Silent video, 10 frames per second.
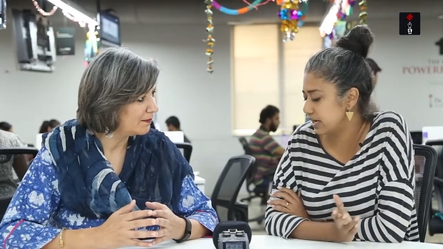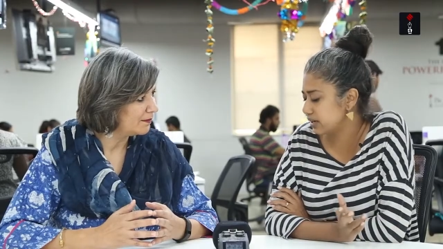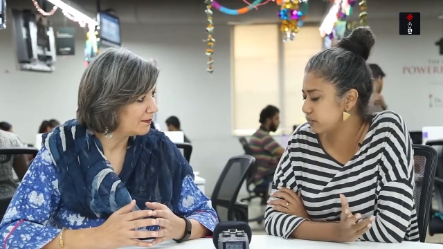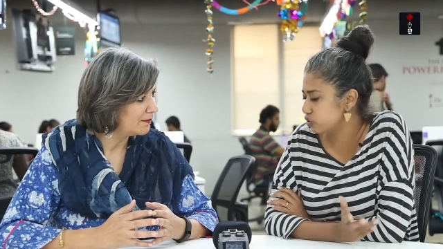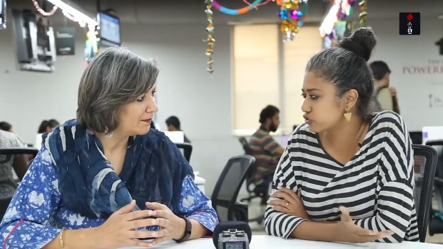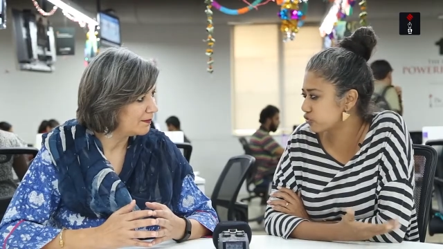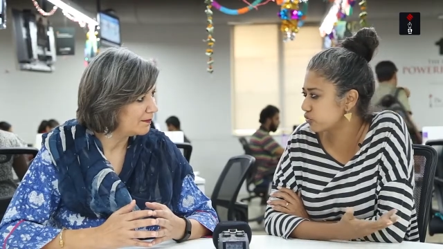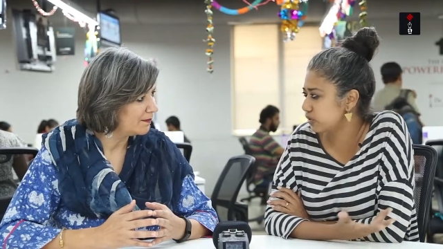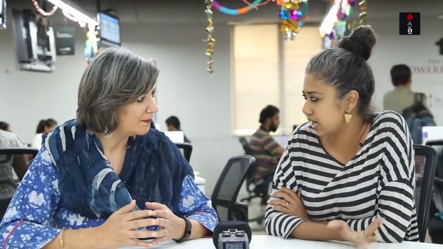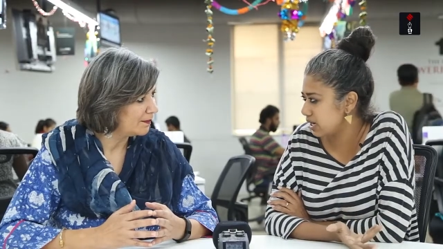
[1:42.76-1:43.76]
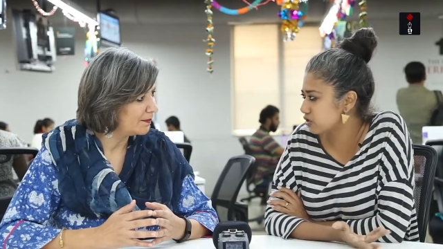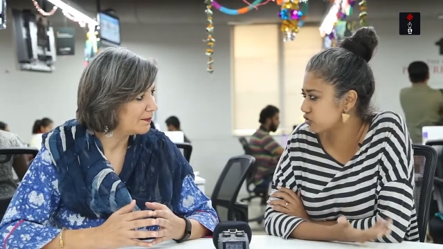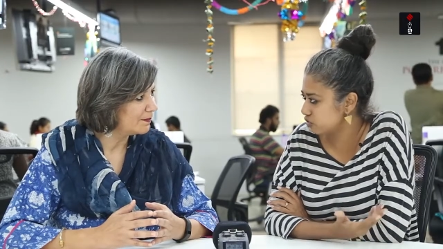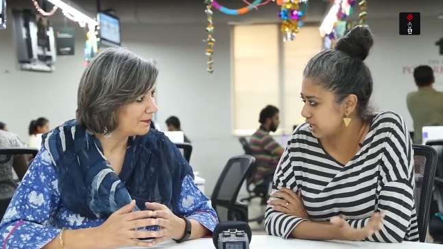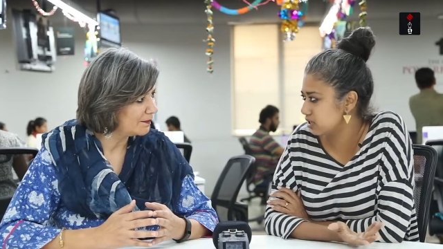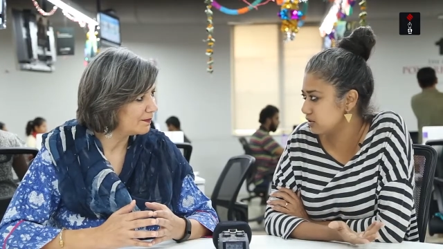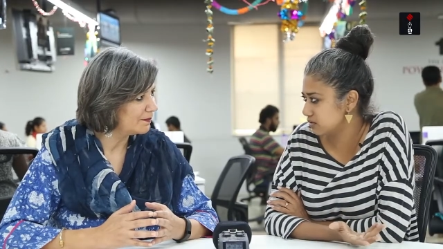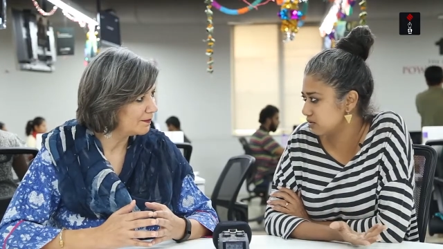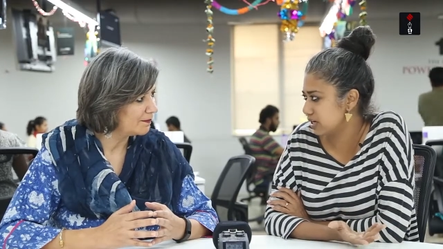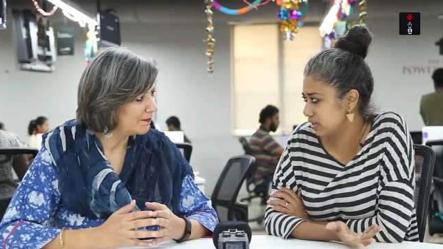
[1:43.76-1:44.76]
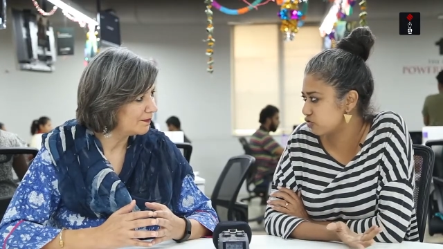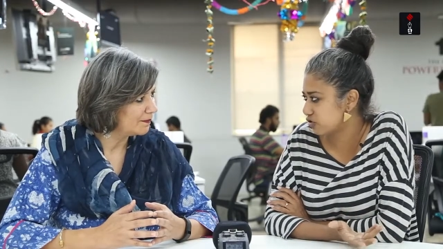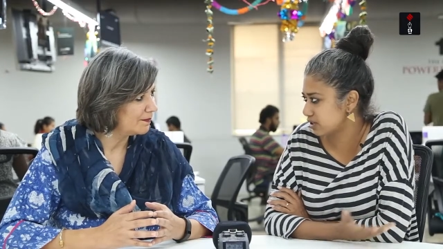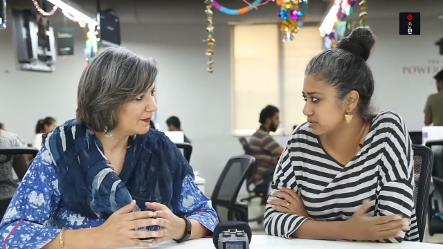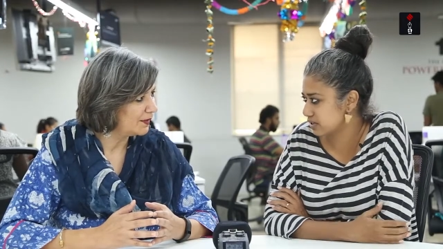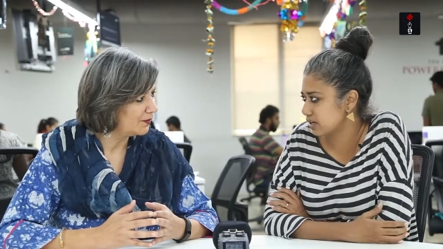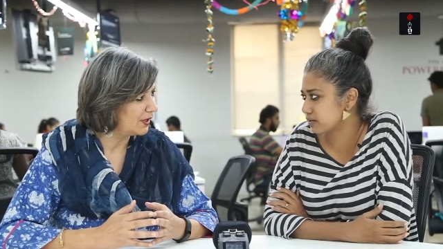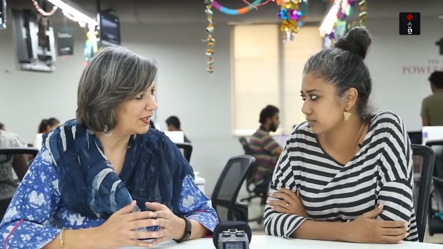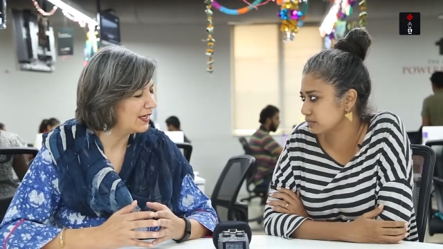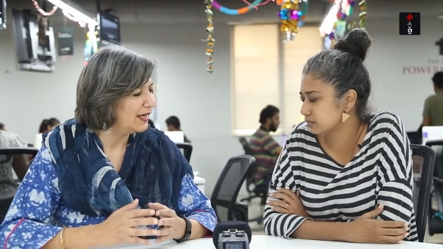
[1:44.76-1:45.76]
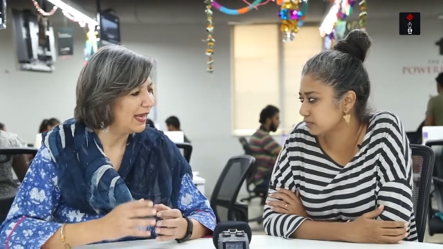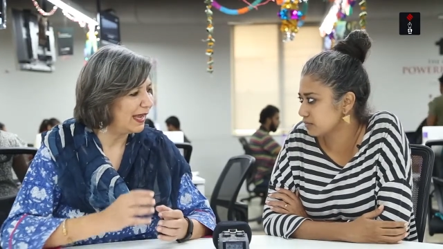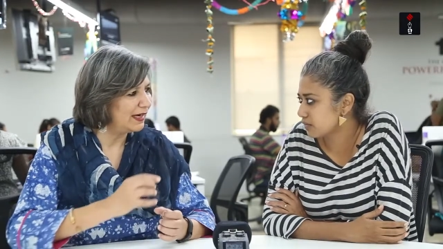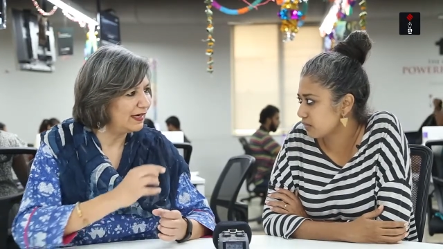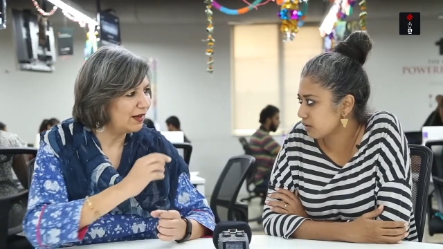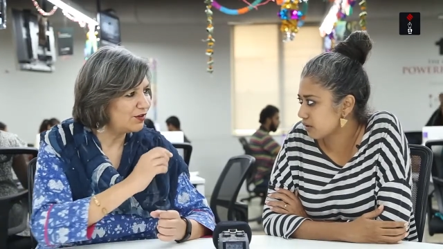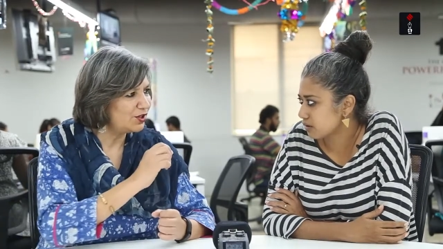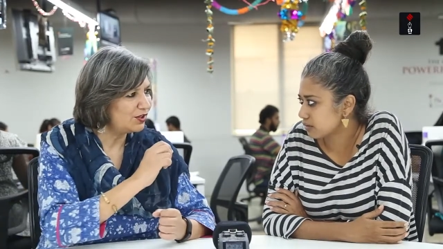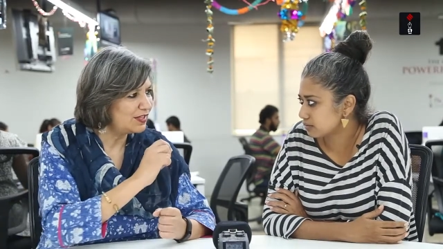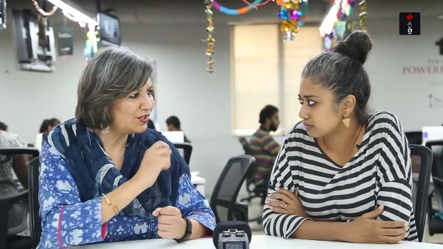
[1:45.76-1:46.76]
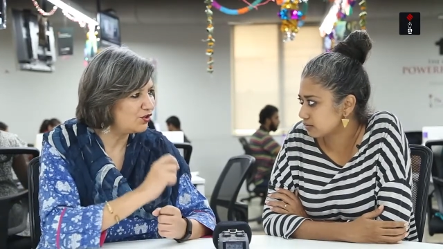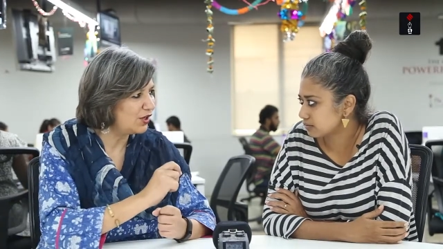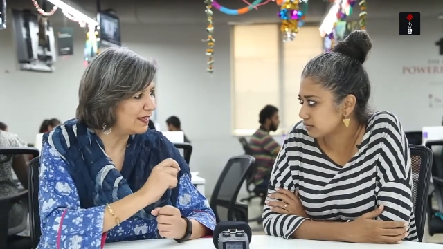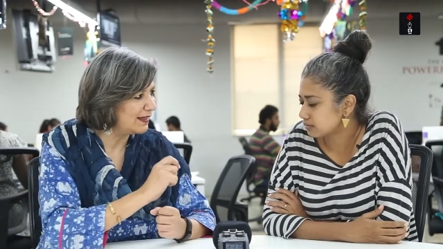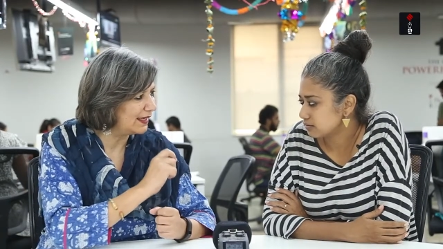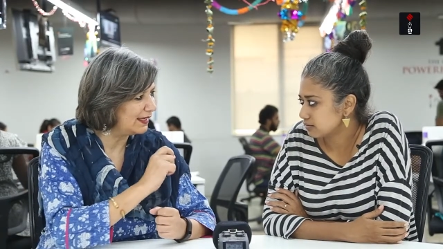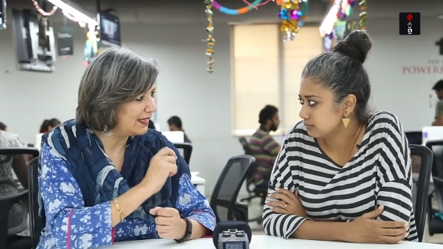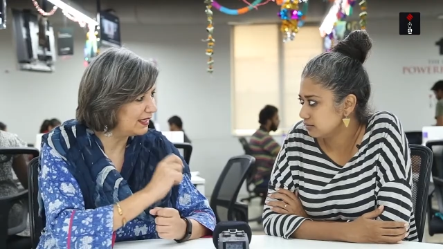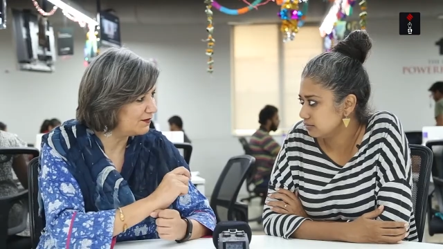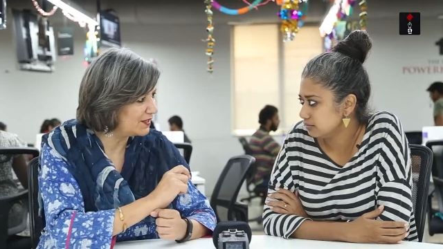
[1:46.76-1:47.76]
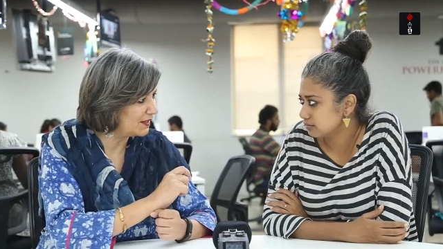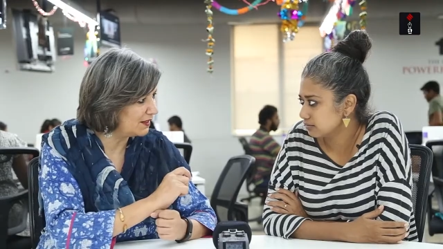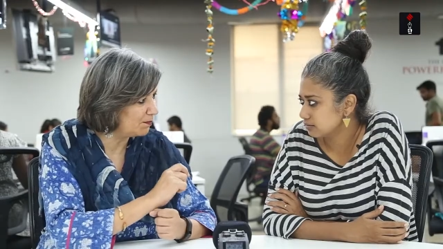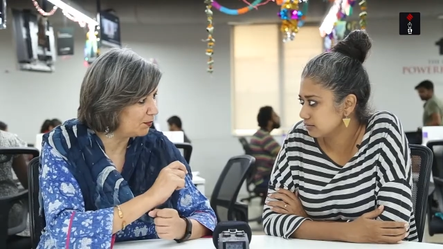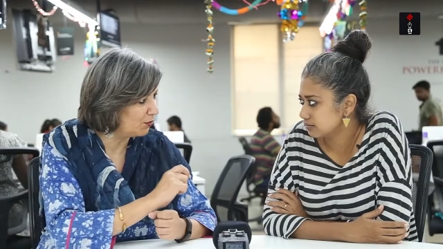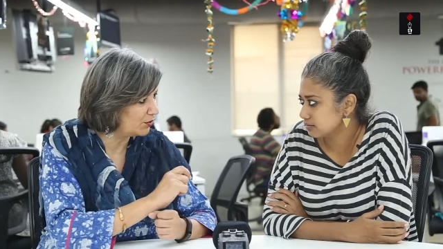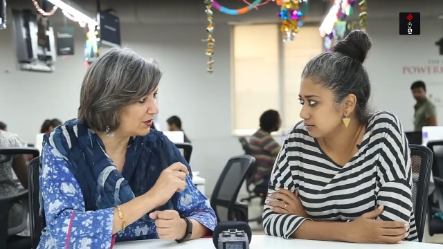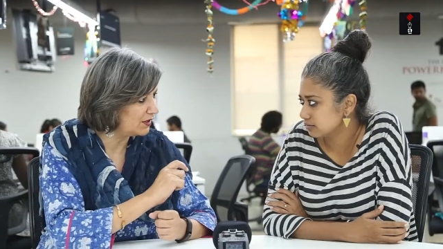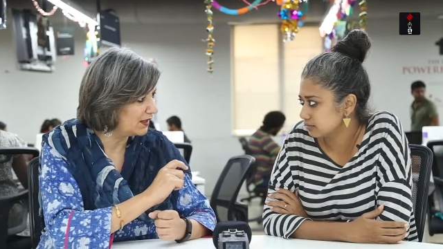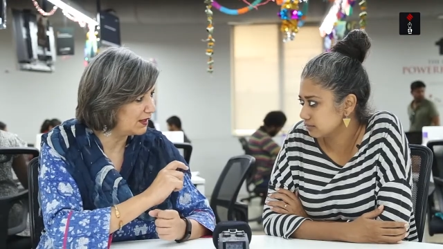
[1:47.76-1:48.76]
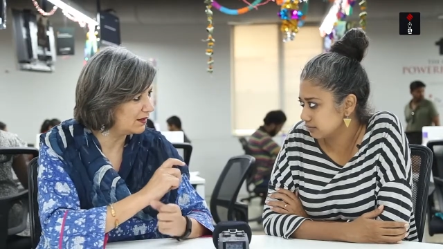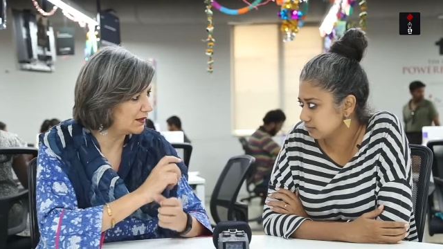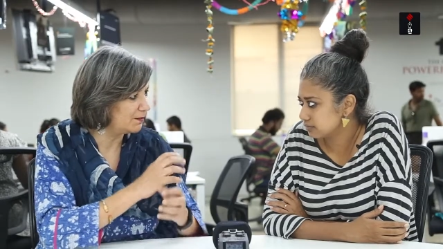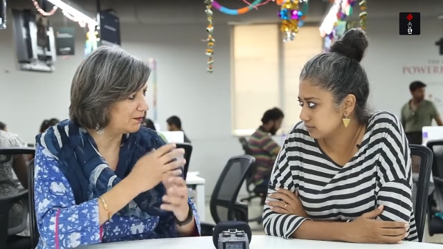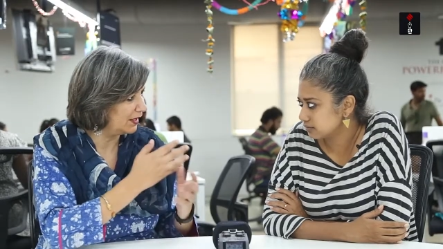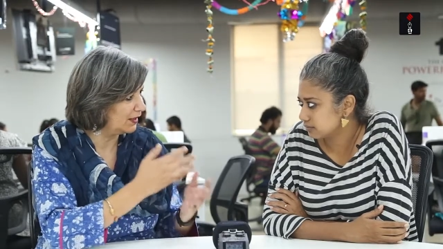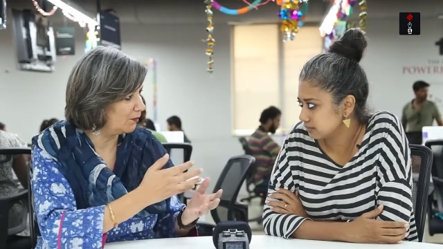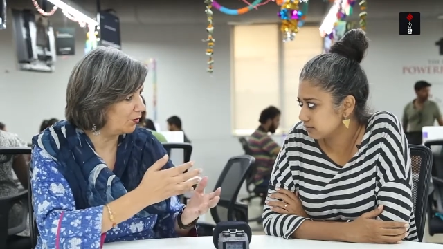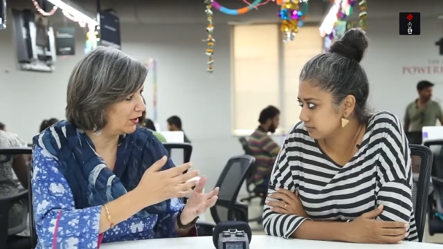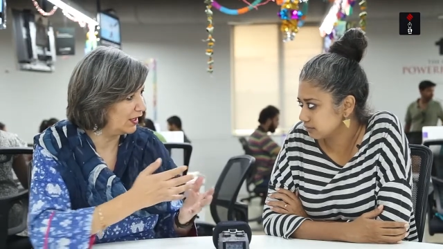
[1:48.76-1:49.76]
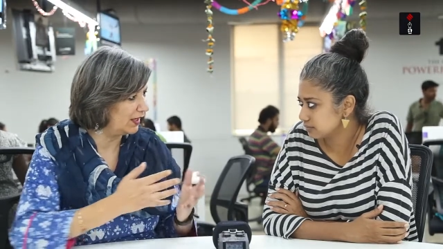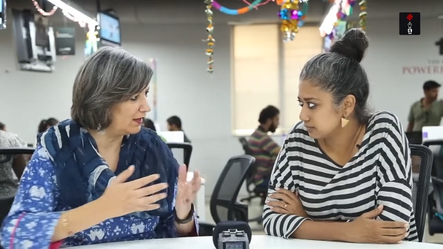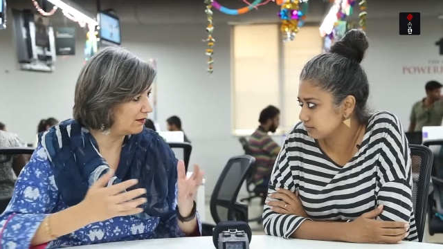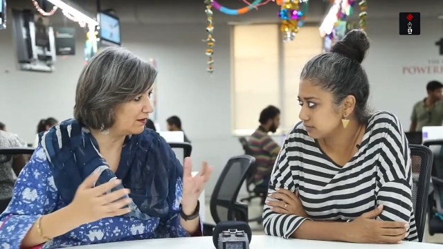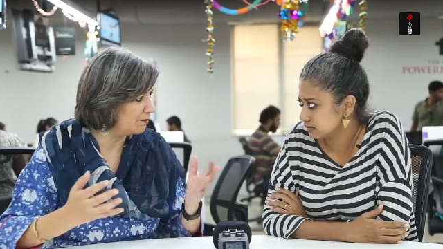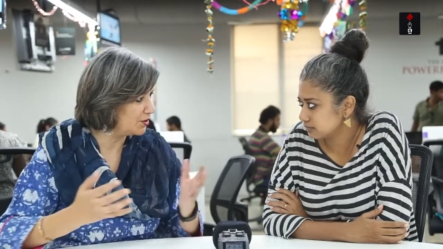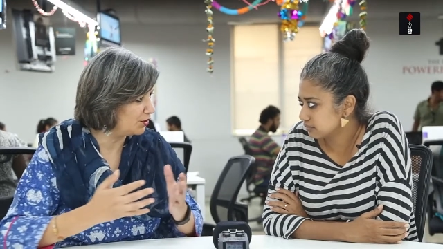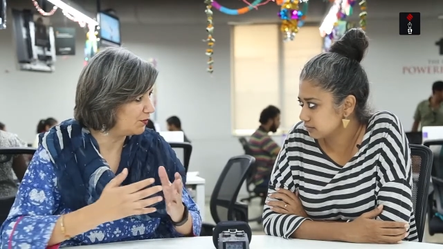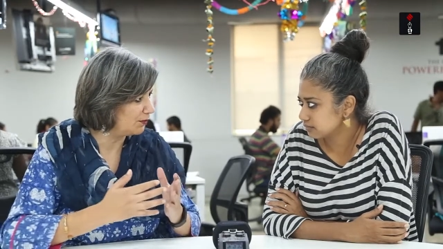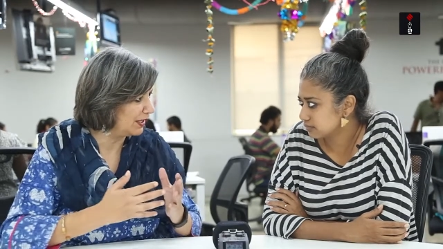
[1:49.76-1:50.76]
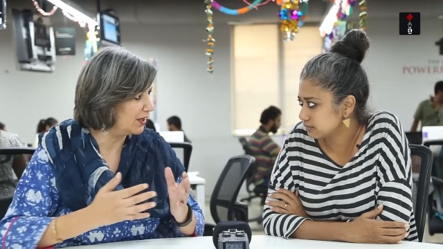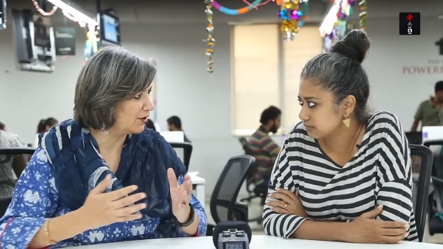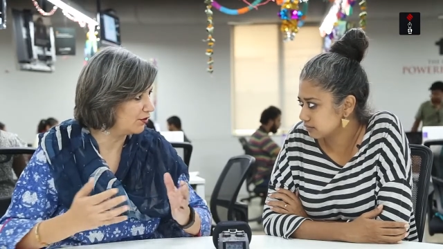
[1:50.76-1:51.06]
Speaker 1: like pushed through 8 to 9 9 trains yeah right
Speaker 2: right. And now, so this train that leaves the port um, in the morning and presumably